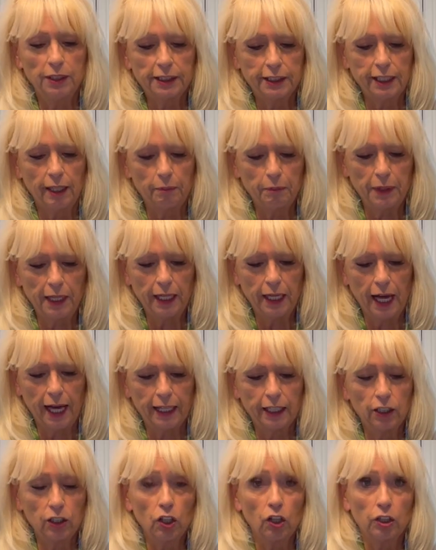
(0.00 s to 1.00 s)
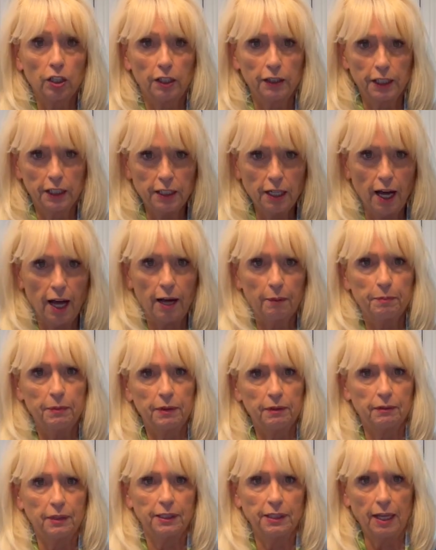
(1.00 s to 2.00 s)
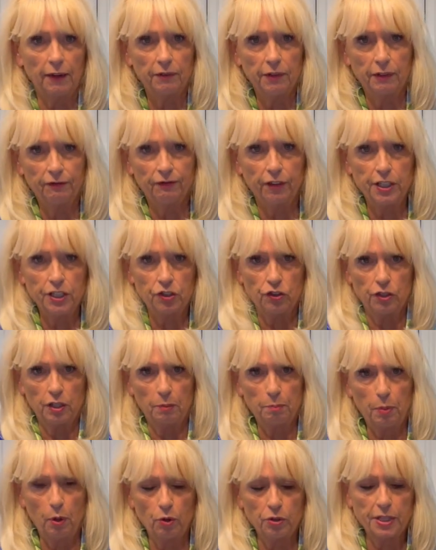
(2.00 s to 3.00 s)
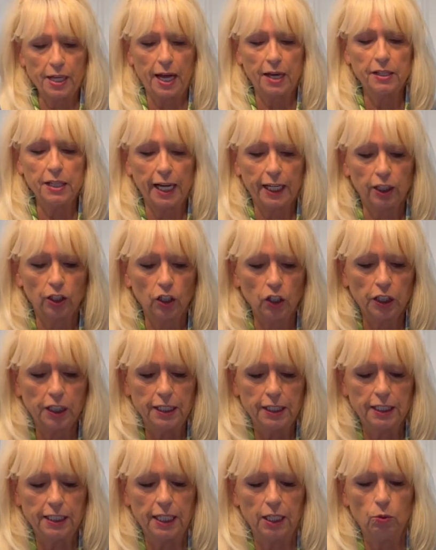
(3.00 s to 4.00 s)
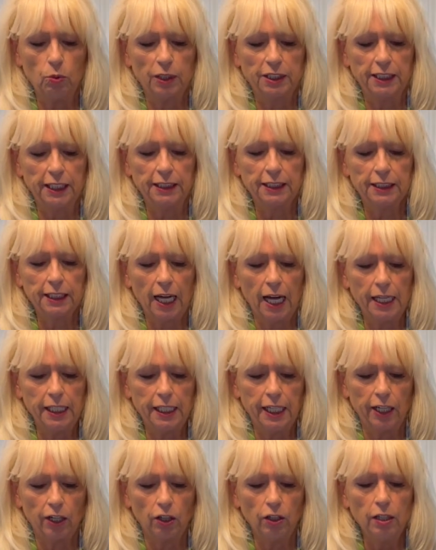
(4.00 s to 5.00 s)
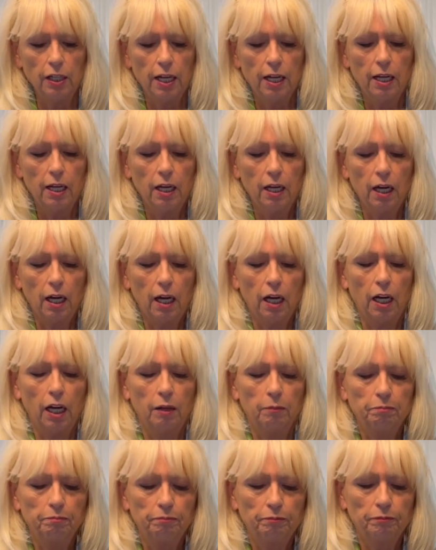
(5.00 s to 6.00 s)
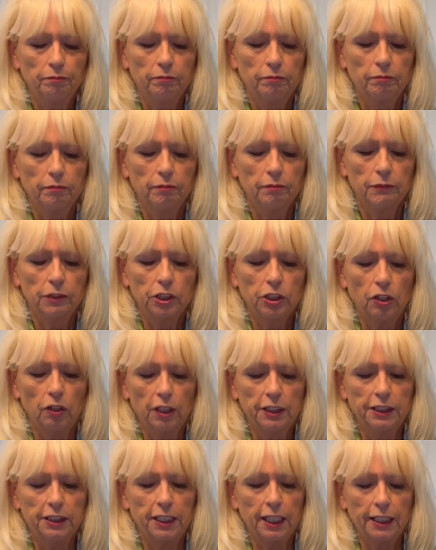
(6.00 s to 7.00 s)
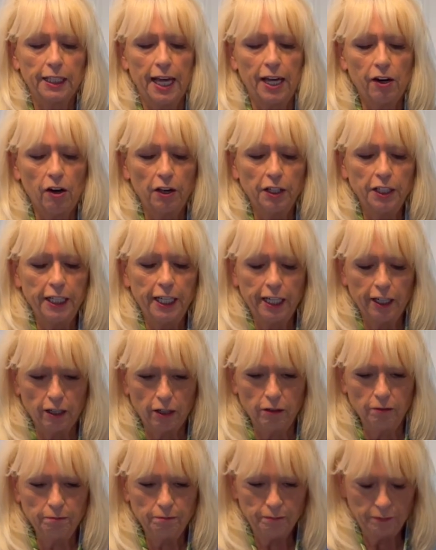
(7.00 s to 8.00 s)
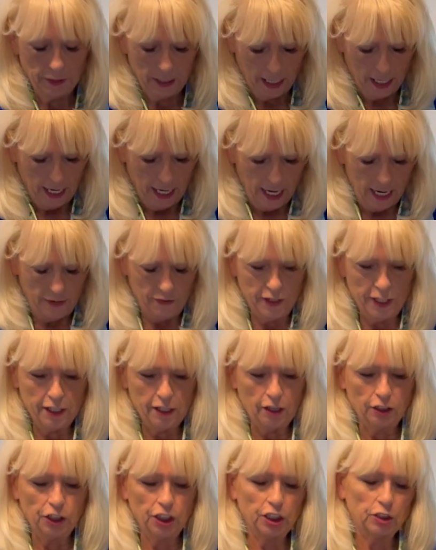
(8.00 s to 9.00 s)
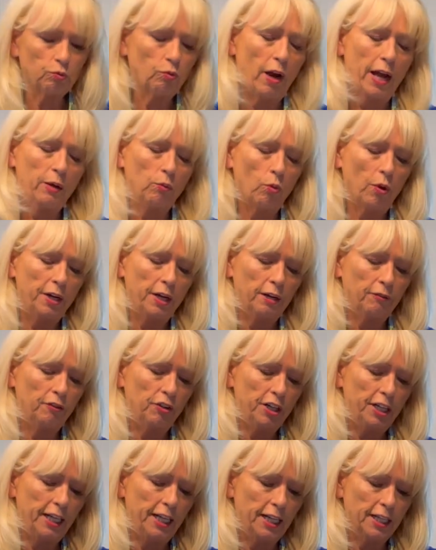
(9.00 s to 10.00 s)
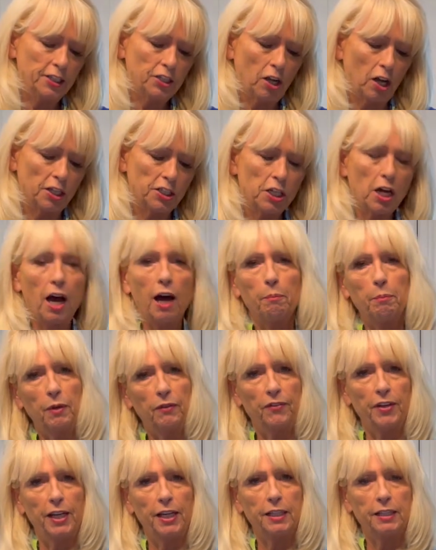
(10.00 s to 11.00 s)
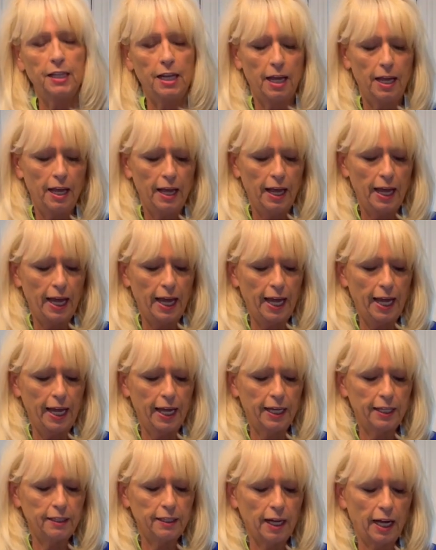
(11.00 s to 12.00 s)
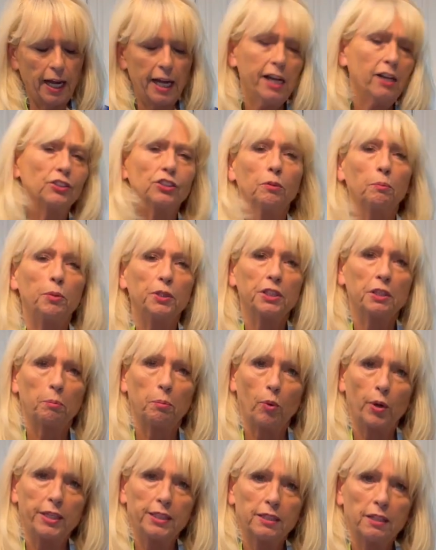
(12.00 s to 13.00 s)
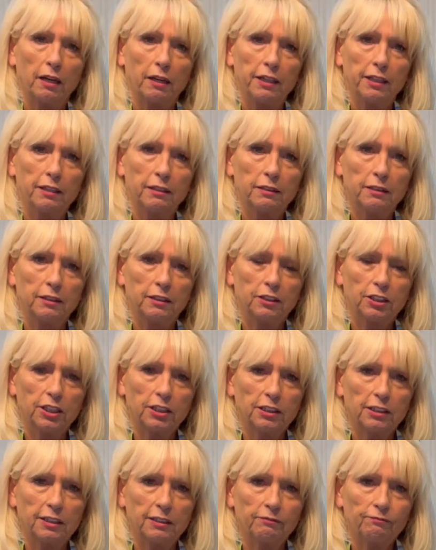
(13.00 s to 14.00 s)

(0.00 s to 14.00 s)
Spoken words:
something, I can look on the top because I have the freezer that pulls out and I can look and see what's inside here. So I stick that on here, and then I'll just write whatever it is on top of it. And I also put the points on it, just